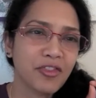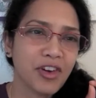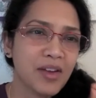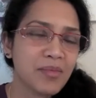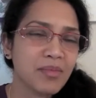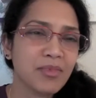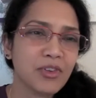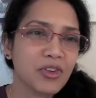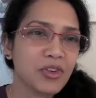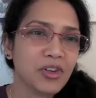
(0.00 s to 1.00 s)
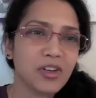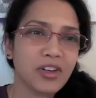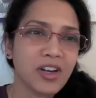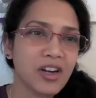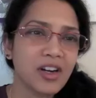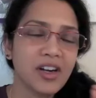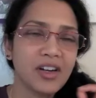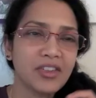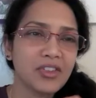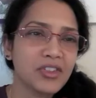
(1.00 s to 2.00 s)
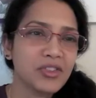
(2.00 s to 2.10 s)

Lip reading: from your car